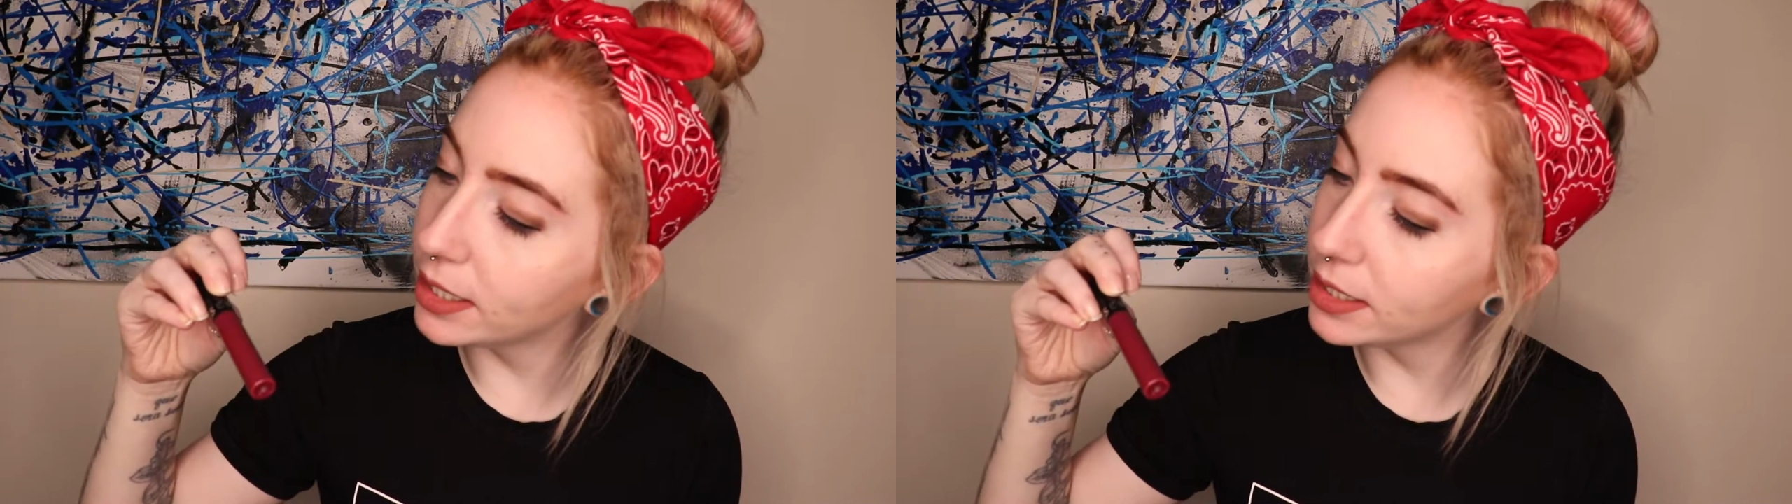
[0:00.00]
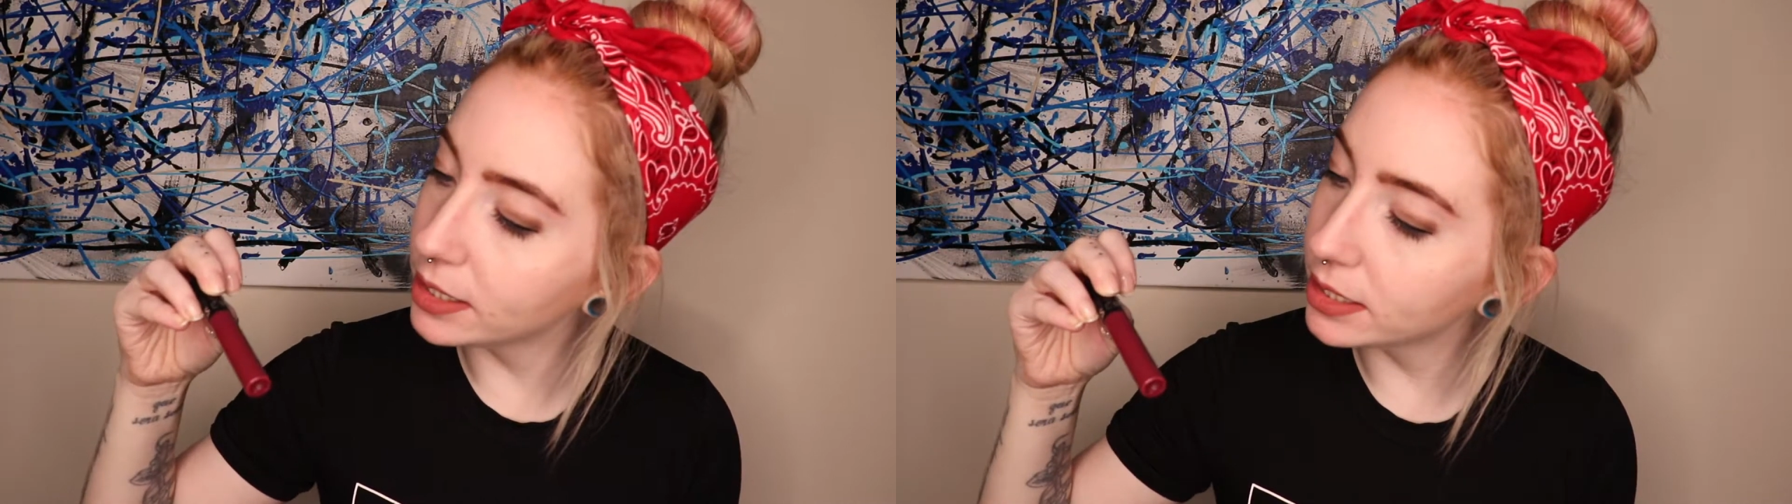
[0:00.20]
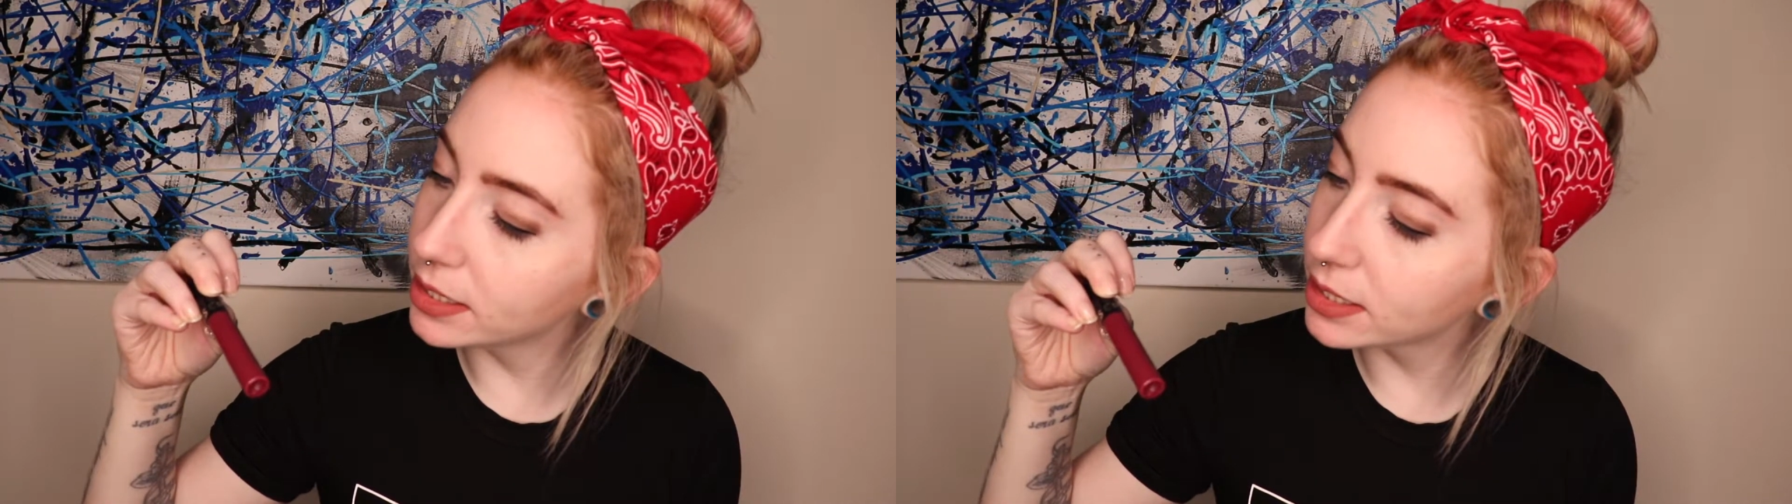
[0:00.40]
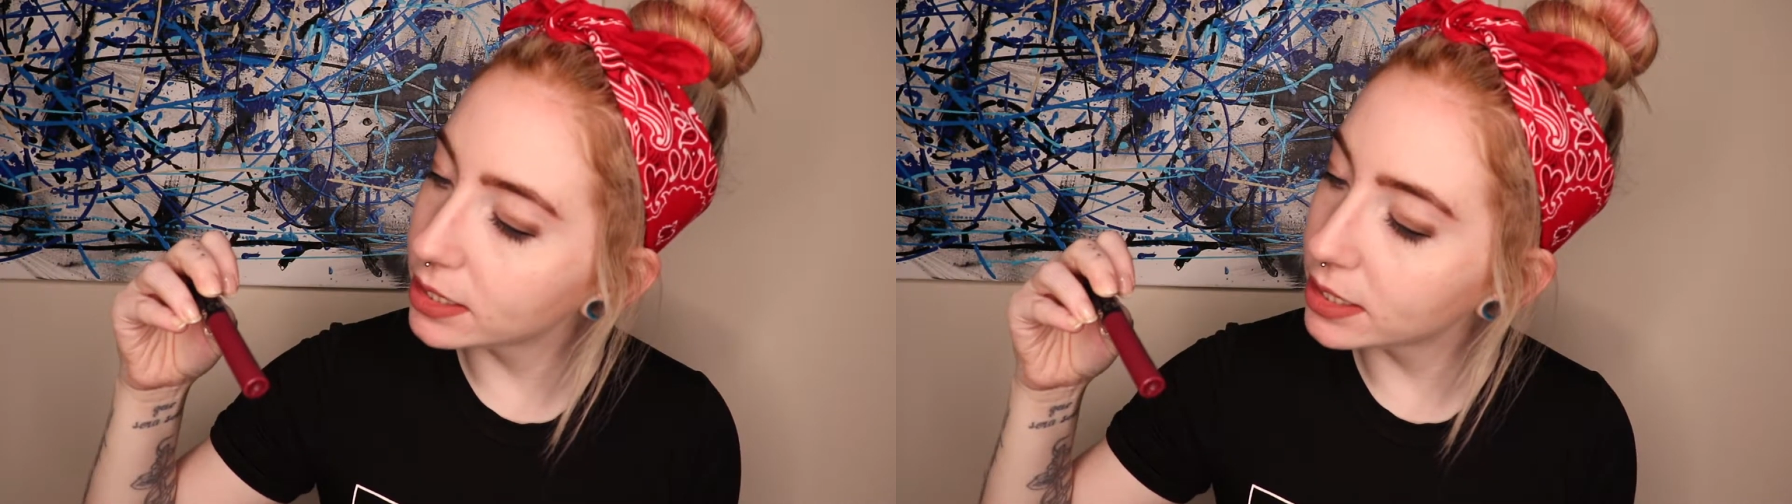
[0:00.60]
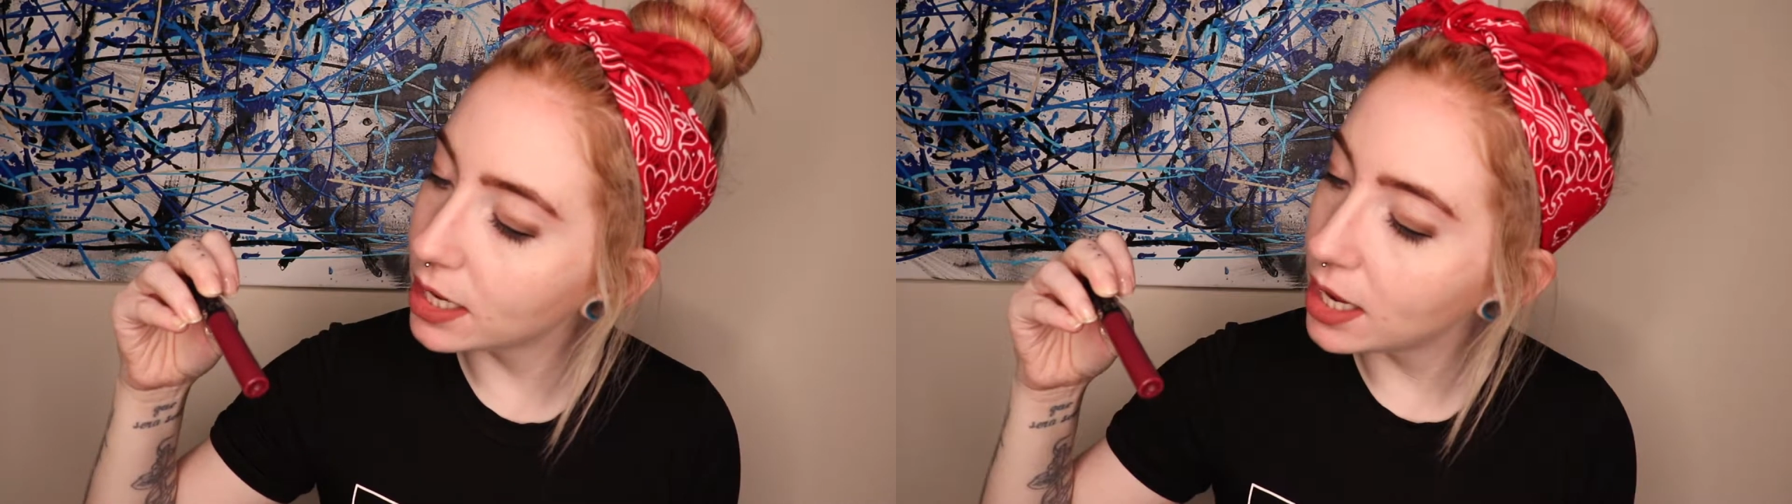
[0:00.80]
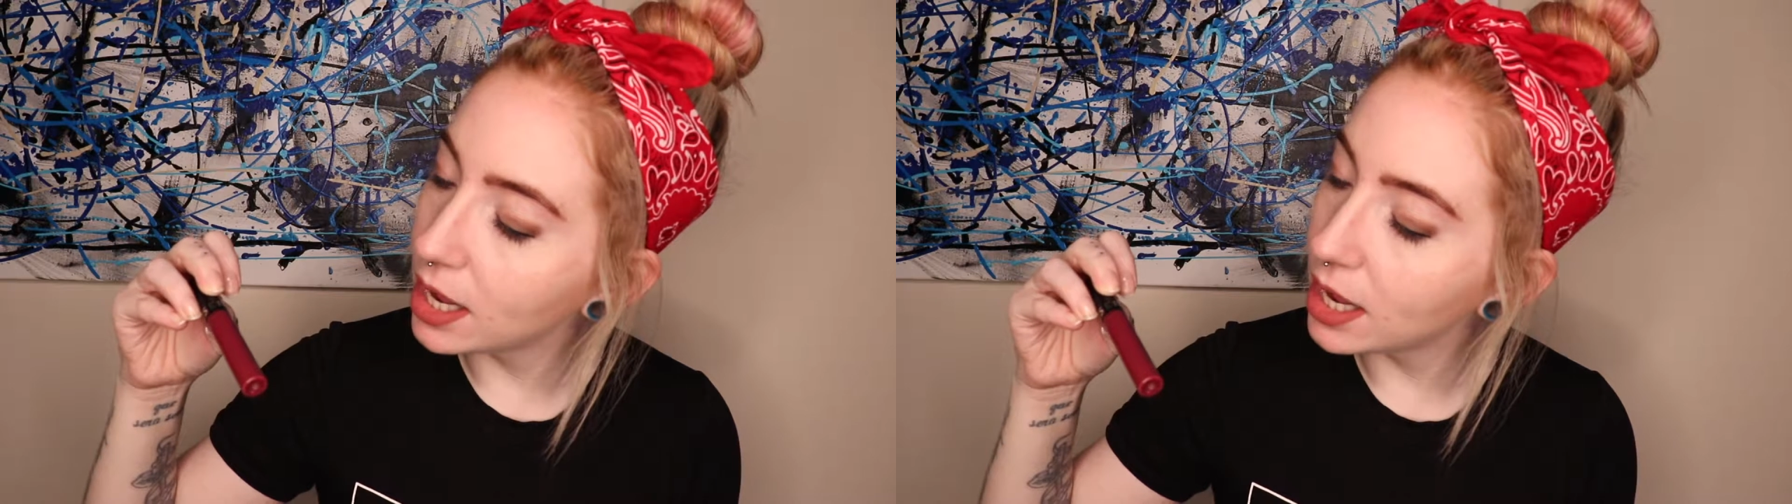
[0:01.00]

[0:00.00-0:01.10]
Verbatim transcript: It is